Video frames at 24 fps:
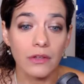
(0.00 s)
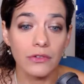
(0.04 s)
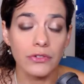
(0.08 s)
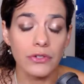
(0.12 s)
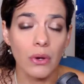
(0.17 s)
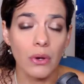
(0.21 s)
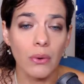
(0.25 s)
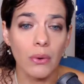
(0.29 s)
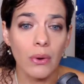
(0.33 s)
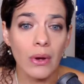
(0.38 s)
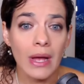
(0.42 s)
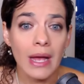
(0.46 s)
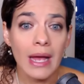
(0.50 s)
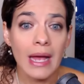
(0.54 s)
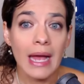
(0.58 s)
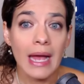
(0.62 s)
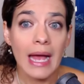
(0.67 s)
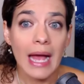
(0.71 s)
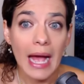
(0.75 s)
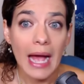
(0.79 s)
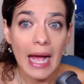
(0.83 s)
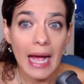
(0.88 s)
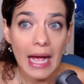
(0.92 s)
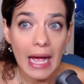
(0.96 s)
So
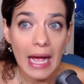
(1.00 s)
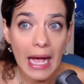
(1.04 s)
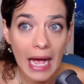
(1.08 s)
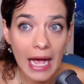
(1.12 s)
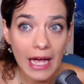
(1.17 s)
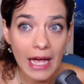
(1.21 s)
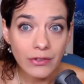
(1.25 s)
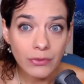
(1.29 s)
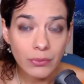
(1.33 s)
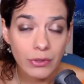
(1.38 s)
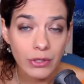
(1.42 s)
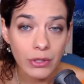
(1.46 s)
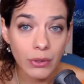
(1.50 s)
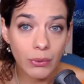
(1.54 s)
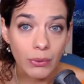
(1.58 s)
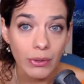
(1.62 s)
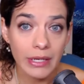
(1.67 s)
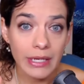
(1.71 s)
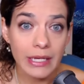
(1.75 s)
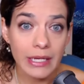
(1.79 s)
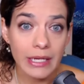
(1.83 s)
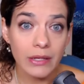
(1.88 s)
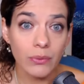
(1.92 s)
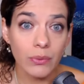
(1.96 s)
as we're
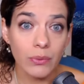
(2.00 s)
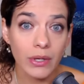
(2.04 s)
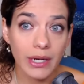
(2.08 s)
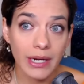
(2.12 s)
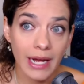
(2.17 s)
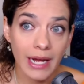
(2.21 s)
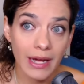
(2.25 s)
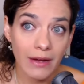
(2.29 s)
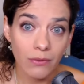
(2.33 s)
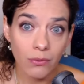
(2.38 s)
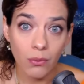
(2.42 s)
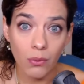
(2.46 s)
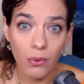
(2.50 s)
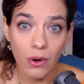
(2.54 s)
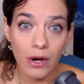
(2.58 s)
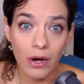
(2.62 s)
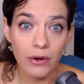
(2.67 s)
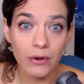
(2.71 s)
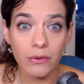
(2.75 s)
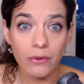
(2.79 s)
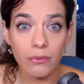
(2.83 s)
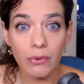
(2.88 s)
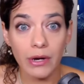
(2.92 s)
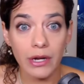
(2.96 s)
going in, we're going to have
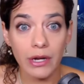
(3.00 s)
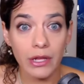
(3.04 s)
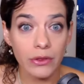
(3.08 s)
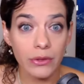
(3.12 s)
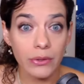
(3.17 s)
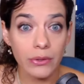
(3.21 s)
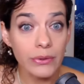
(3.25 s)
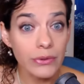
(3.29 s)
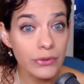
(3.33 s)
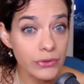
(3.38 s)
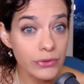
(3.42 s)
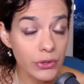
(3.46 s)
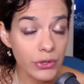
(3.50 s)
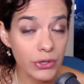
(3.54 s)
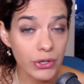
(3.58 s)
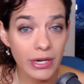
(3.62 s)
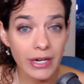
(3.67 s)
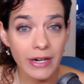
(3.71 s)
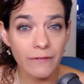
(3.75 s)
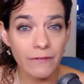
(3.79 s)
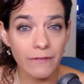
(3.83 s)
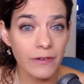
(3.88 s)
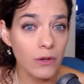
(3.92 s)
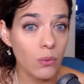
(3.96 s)
water running through. So you're
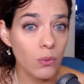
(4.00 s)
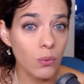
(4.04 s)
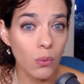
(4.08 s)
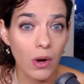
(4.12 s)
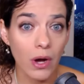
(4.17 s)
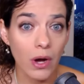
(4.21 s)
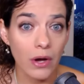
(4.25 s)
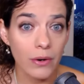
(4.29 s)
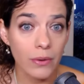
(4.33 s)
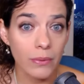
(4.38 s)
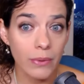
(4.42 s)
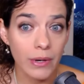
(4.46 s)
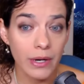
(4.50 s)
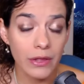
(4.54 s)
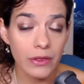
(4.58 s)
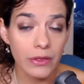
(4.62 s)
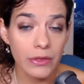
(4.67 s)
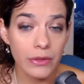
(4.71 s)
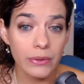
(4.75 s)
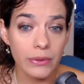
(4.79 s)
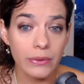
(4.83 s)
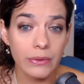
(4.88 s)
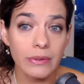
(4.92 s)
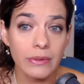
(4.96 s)
going to feel water running
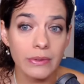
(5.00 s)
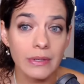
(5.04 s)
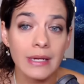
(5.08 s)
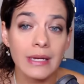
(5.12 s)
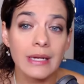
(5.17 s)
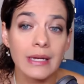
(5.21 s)
through.